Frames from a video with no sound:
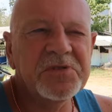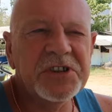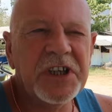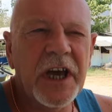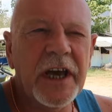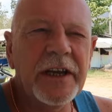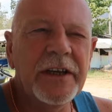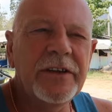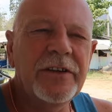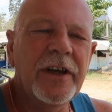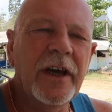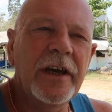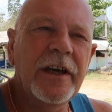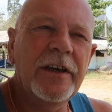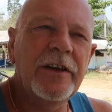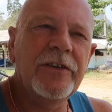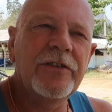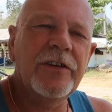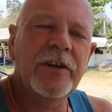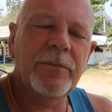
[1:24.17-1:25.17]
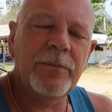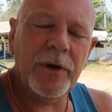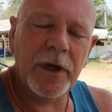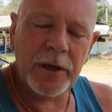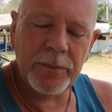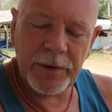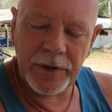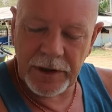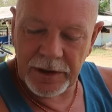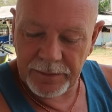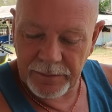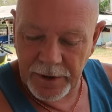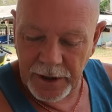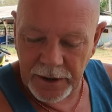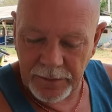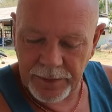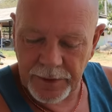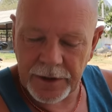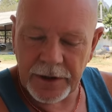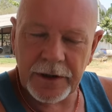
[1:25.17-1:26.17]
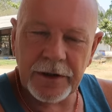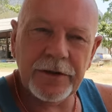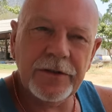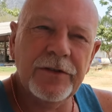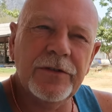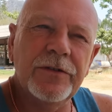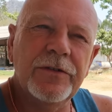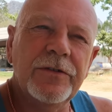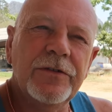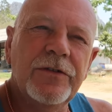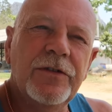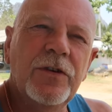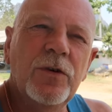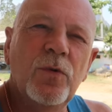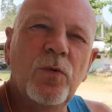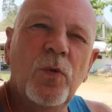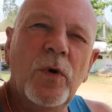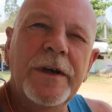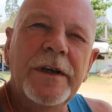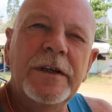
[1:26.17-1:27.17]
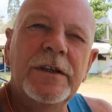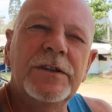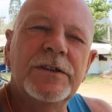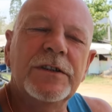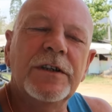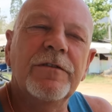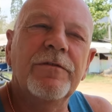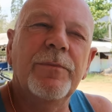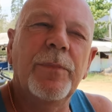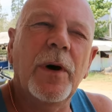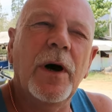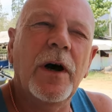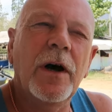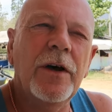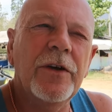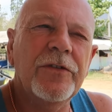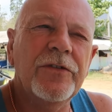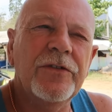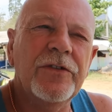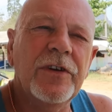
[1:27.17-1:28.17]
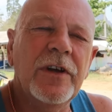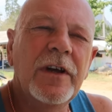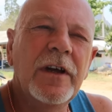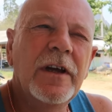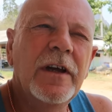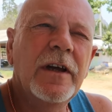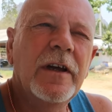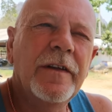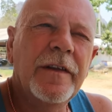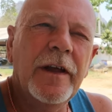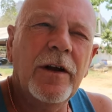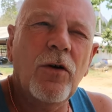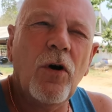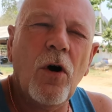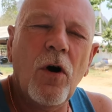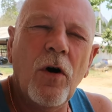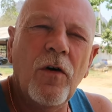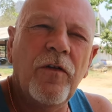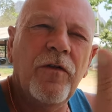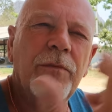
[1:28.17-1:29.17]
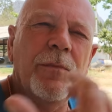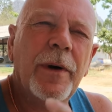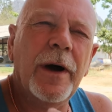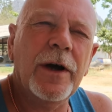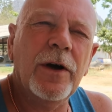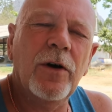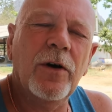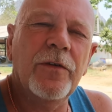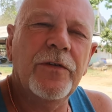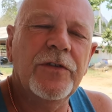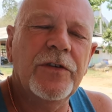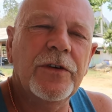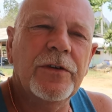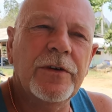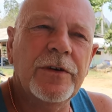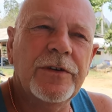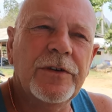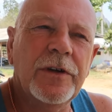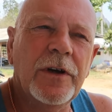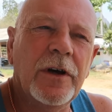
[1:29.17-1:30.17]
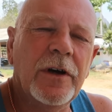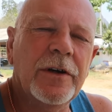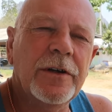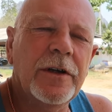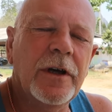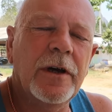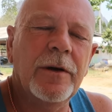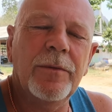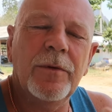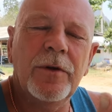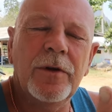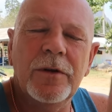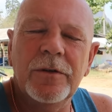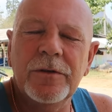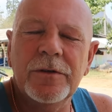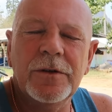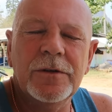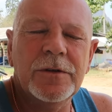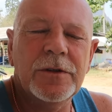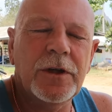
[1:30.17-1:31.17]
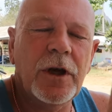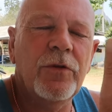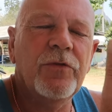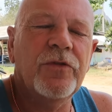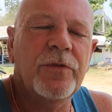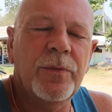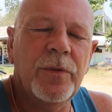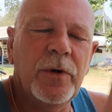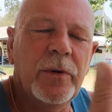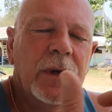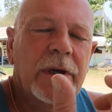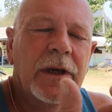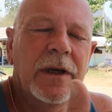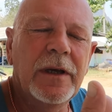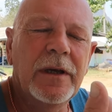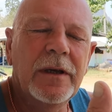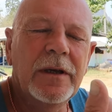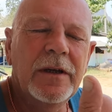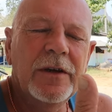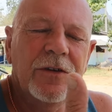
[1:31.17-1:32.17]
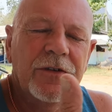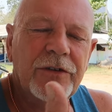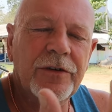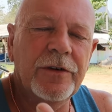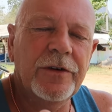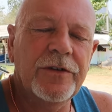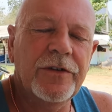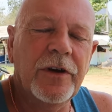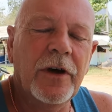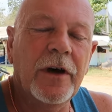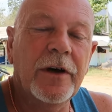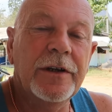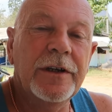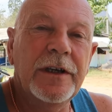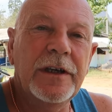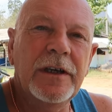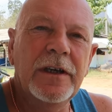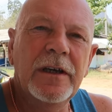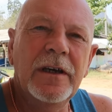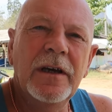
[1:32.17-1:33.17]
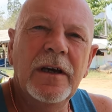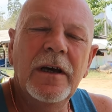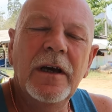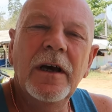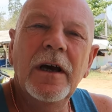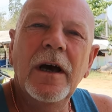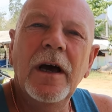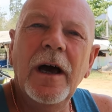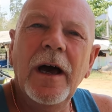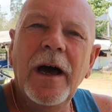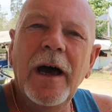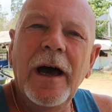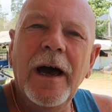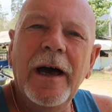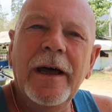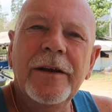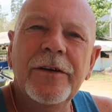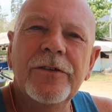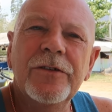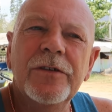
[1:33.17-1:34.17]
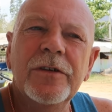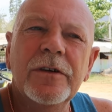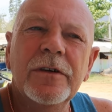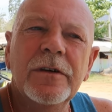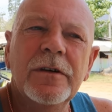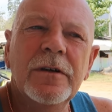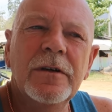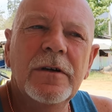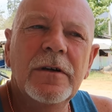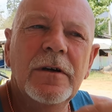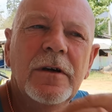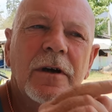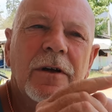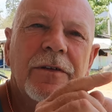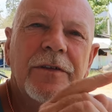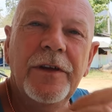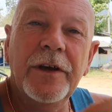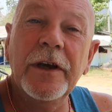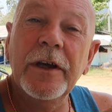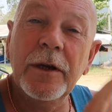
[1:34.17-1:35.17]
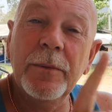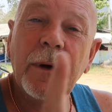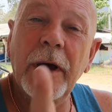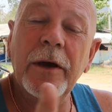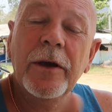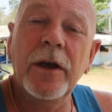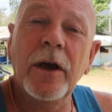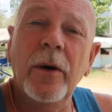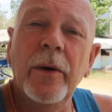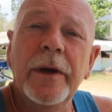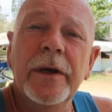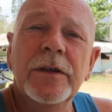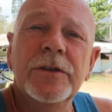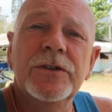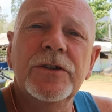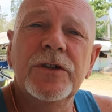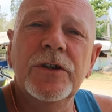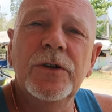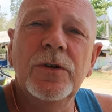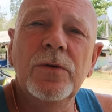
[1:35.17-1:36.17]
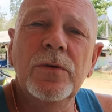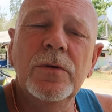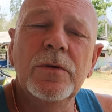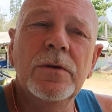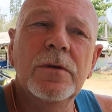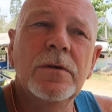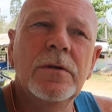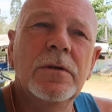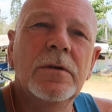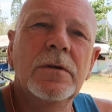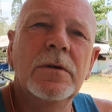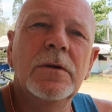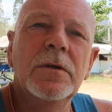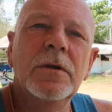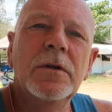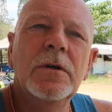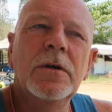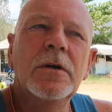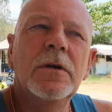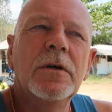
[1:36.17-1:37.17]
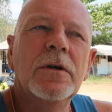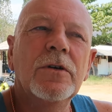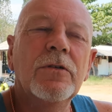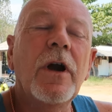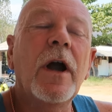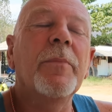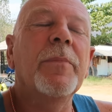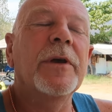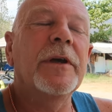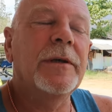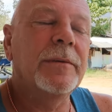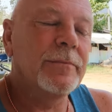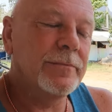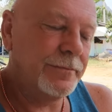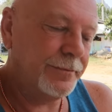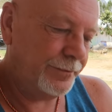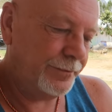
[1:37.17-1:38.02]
10 days, it may be, maybe it's 2 weeks have passed. They're off, back off Siritani, Koh Samui, Siritani, and thinking about going to Krabi.